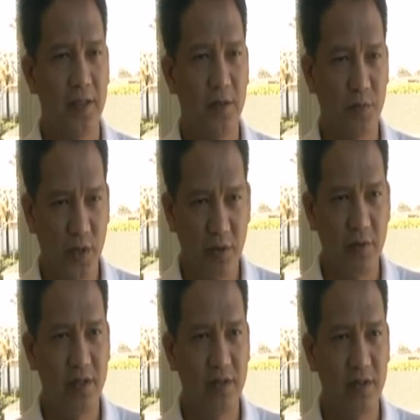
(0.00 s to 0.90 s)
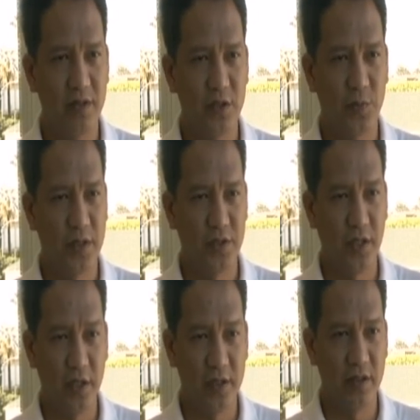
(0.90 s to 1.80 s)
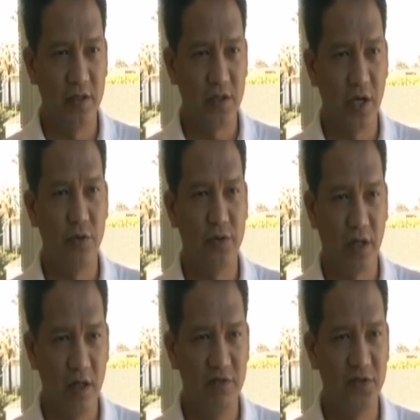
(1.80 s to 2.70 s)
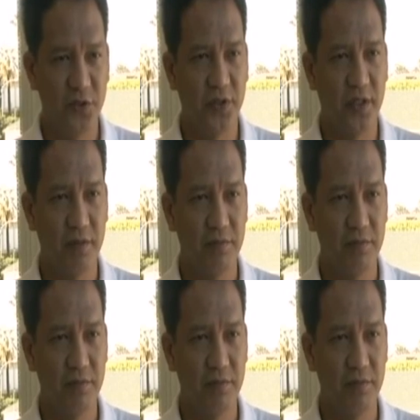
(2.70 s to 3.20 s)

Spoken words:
the brethren, especially here in Southern California,